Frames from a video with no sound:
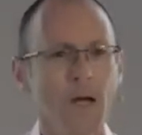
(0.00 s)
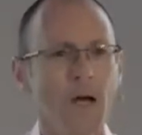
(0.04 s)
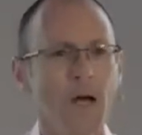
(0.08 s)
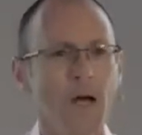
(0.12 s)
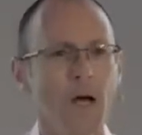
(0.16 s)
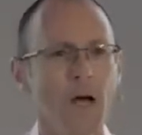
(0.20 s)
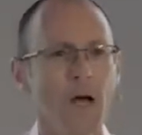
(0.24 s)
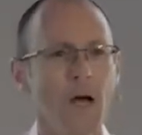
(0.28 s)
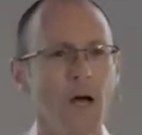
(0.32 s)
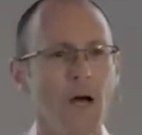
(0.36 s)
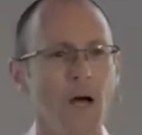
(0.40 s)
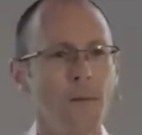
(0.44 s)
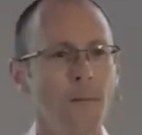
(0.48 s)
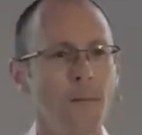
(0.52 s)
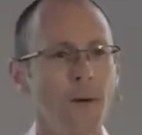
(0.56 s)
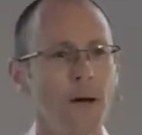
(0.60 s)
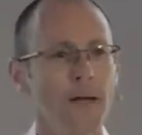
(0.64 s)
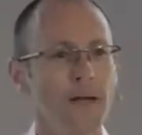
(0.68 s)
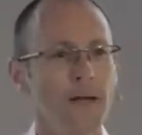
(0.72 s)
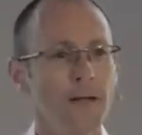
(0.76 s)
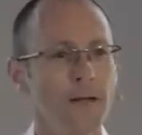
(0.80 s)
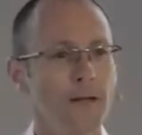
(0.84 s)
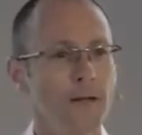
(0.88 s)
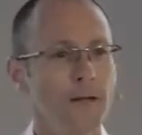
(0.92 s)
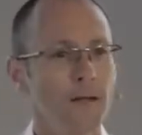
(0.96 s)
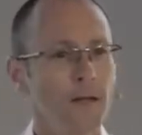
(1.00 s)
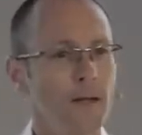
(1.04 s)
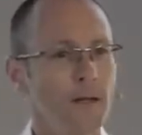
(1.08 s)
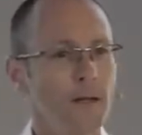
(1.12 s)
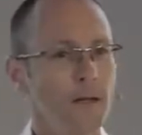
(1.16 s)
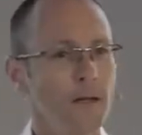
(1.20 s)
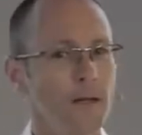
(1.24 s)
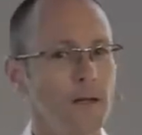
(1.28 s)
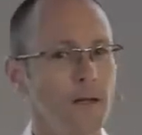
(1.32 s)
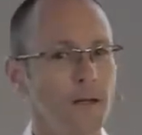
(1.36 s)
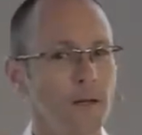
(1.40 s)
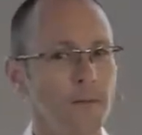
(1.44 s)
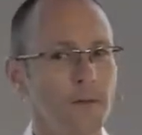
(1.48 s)
Uh, am I
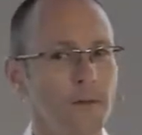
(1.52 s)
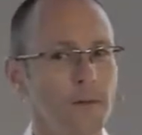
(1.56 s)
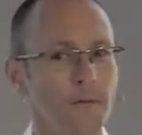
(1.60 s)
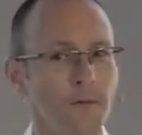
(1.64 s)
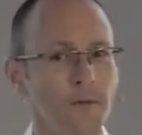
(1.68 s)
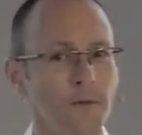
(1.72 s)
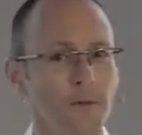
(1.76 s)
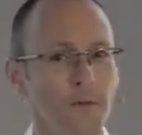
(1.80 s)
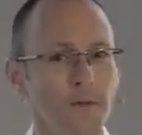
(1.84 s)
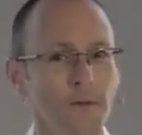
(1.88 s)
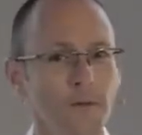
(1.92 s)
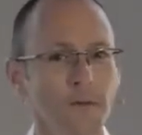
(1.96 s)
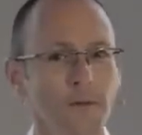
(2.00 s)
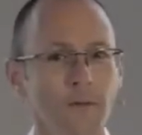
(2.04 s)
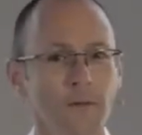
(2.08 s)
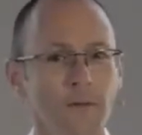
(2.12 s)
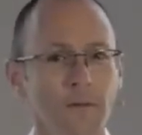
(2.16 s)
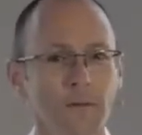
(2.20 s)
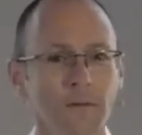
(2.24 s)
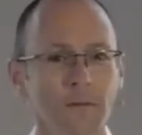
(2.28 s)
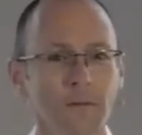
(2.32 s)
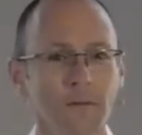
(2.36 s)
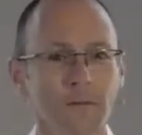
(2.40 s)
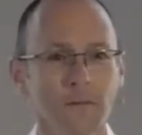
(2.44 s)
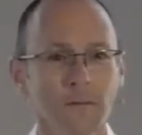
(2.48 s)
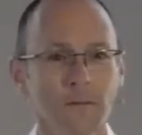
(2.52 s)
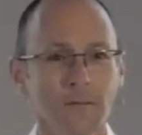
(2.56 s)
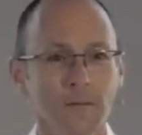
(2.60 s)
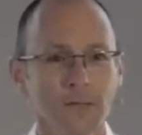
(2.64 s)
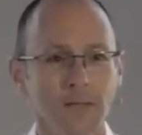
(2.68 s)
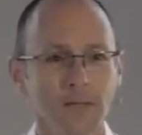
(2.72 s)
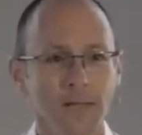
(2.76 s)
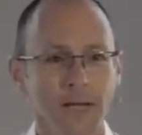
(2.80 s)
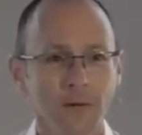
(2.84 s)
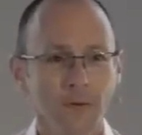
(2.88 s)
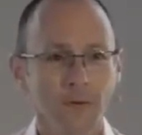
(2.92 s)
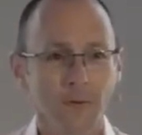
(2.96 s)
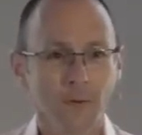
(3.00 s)
coming through
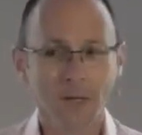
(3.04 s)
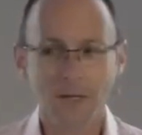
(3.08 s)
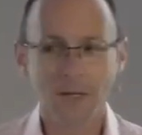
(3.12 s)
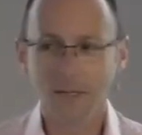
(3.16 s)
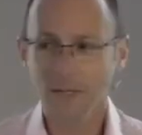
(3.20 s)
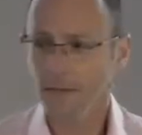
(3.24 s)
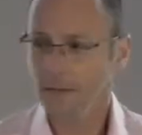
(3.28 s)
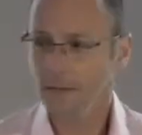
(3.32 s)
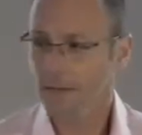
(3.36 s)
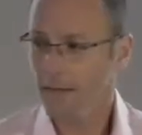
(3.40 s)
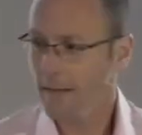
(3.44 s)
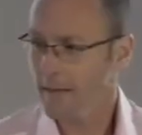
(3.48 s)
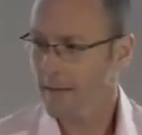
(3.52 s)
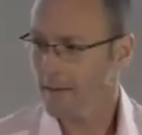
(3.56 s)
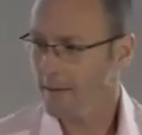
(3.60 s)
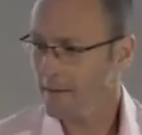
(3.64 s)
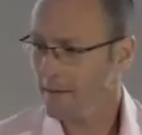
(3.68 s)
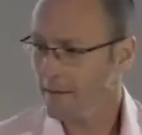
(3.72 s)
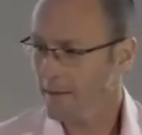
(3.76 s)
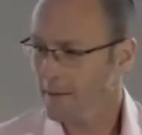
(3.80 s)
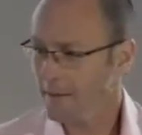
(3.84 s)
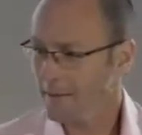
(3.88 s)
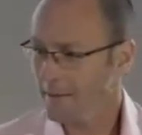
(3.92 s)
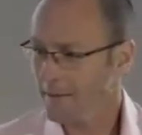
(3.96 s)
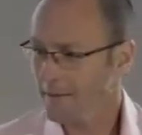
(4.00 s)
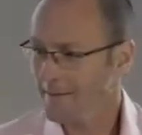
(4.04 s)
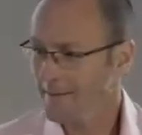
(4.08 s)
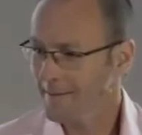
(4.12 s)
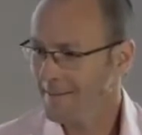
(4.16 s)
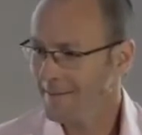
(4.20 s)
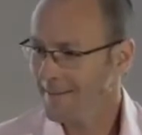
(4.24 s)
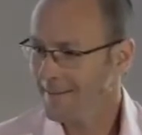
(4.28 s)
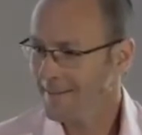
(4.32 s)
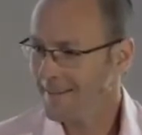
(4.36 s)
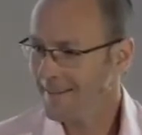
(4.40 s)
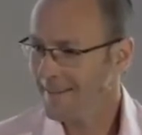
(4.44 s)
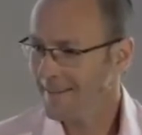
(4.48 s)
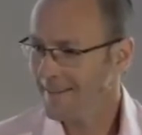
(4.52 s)
sound-wise okay? I heard a little
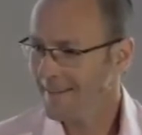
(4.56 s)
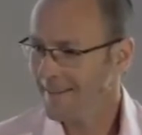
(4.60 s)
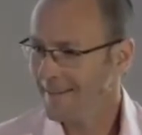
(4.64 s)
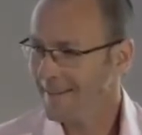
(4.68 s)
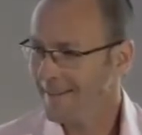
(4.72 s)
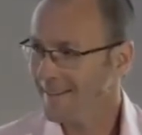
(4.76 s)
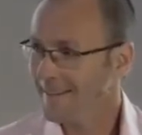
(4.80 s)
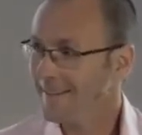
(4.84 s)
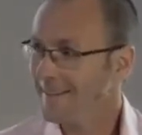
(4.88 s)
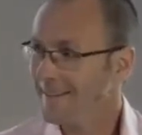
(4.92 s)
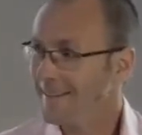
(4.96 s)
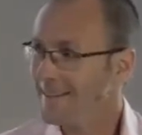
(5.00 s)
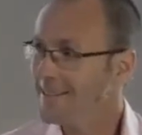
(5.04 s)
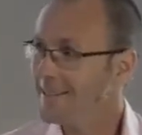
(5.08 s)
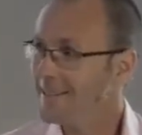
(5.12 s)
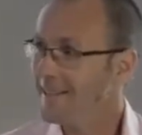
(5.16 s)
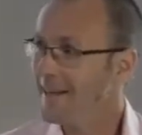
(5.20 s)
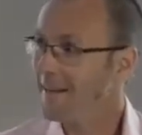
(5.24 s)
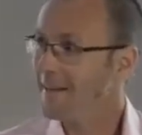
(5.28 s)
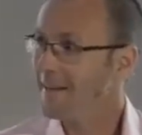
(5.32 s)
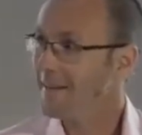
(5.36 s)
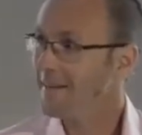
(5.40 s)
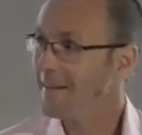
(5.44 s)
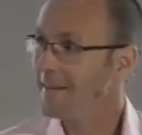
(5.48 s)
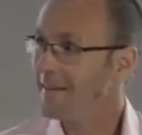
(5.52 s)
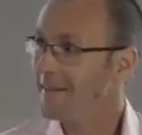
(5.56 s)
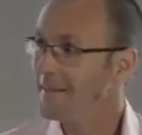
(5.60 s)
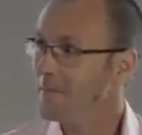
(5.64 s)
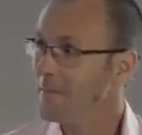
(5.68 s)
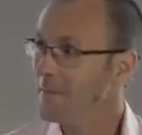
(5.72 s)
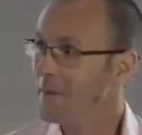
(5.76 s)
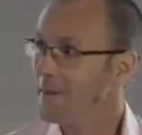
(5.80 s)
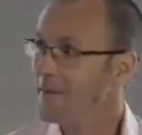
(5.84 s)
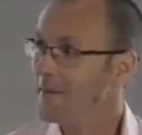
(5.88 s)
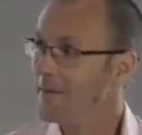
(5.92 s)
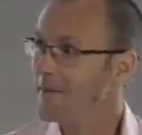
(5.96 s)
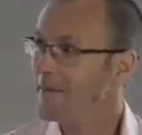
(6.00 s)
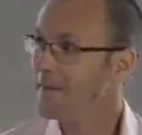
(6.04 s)
uh, glitch then, I think,
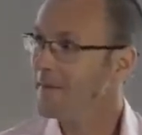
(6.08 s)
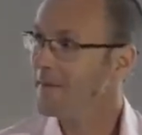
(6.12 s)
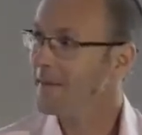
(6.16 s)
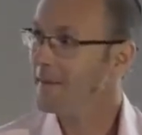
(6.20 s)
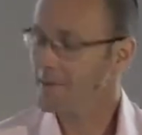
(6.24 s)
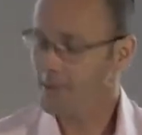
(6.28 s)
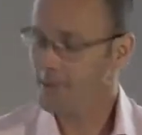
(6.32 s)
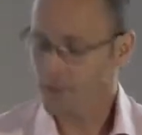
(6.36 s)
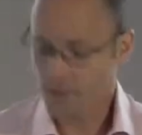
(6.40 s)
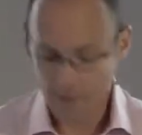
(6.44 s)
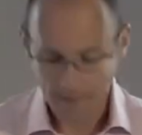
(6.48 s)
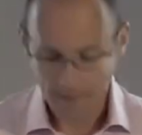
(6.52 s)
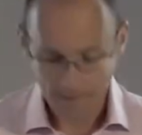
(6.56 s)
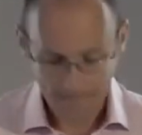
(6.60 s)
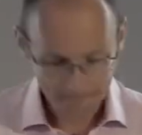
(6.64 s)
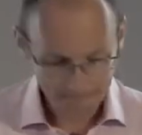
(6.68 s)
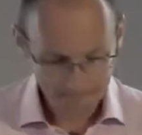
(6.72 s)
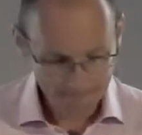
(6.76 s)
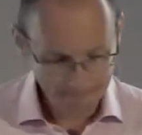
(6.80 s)
but that's good.